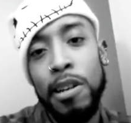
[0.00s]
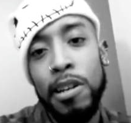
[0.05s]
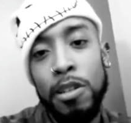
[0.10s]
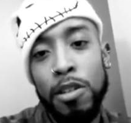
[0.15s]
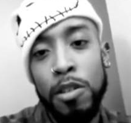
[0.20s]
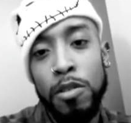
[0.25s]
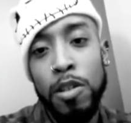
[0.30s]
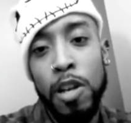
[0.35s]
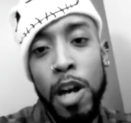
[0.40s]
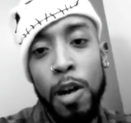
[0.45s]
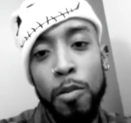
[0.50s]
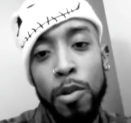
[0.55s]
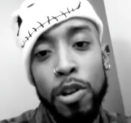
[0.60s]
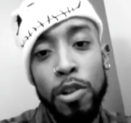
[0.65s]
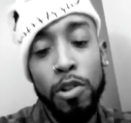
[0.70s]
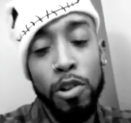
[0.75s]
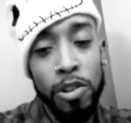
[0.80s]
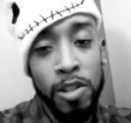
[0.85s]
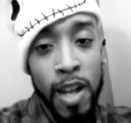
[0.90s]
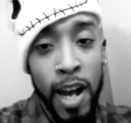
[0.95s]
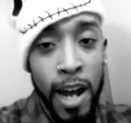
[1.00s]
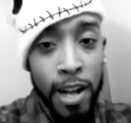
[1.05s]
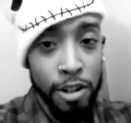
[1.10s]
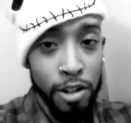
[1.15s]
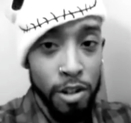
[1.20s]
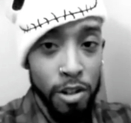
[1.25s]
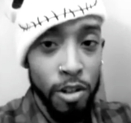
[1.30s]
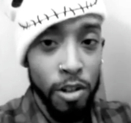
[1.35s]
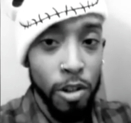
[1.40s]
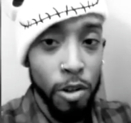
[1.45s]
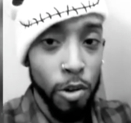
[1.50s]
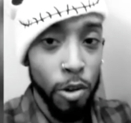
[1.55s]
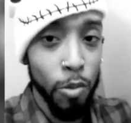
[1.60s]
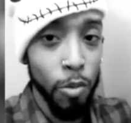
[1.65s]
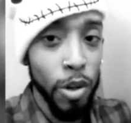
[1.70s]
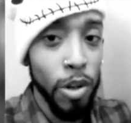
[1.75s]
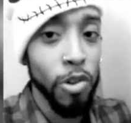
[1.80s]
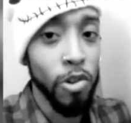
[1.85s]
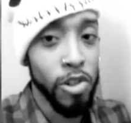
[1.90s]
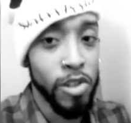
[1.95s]
Sometimes when you're attached and
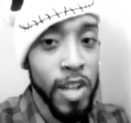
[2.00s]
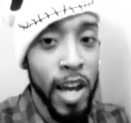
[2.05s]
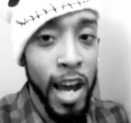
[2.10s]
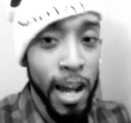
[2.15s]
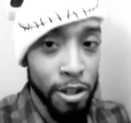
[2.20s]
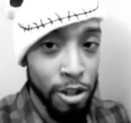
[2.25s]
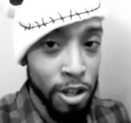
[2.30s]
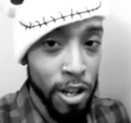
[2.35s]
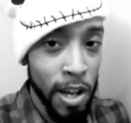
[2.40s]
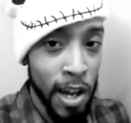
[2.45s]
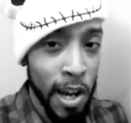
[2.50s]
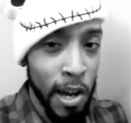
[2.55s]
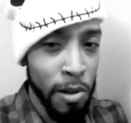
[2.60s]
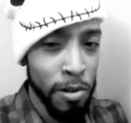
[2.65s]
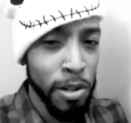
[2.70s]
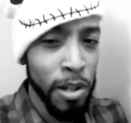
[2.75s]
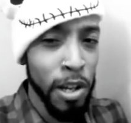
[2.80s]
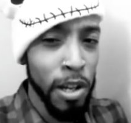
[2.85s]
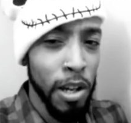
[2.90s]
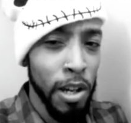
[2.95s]
when you're attached down,